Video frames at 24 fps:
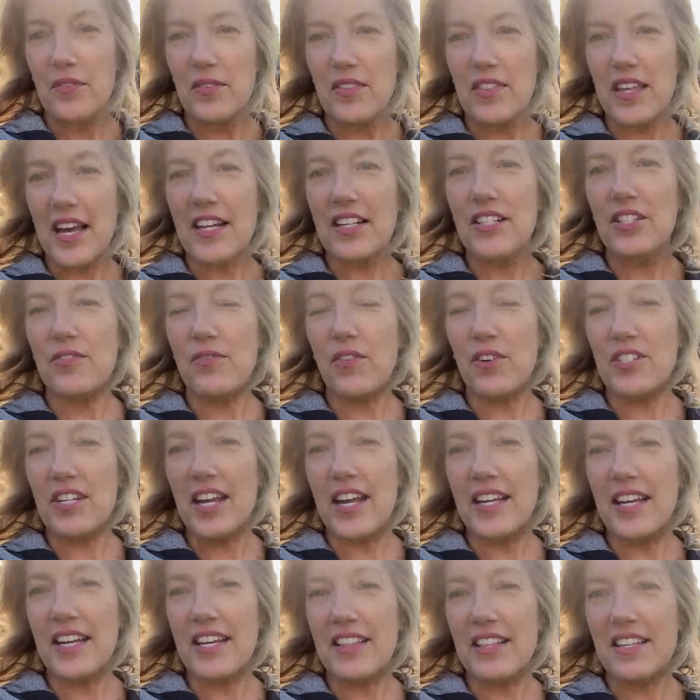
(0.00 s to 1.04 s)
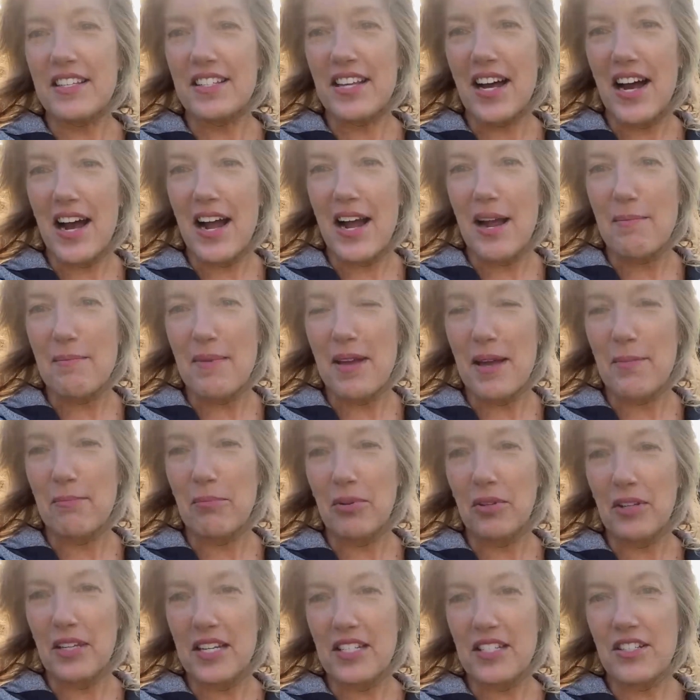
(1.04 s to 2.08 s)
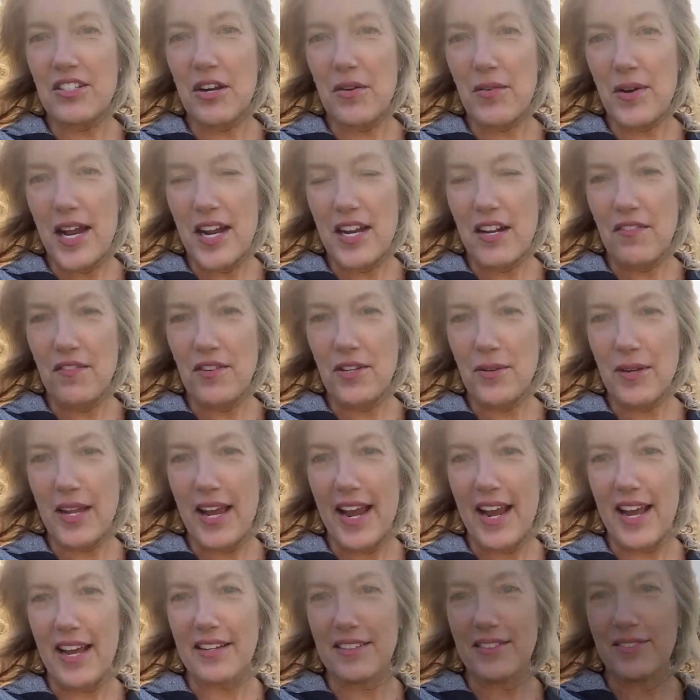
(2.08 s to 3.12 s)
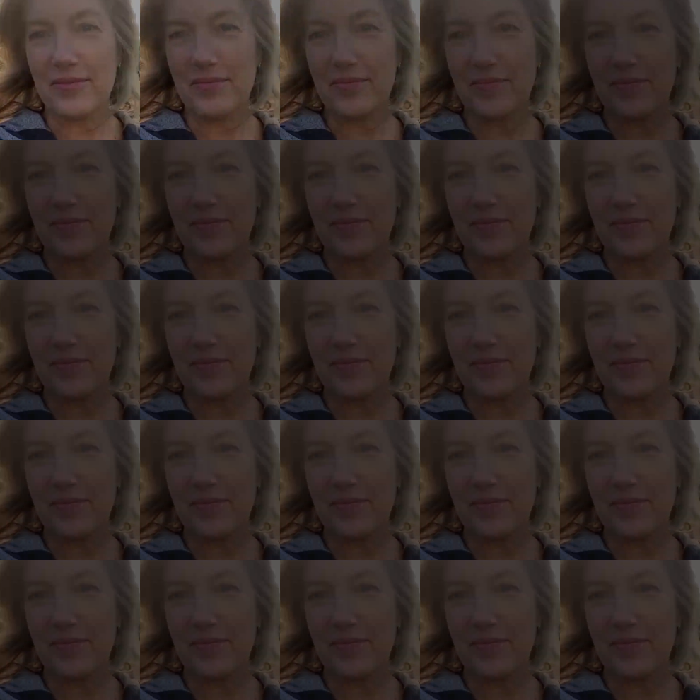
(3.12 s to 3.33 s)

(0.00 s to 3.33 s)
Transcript: thanks for taking the time and please donate if you can.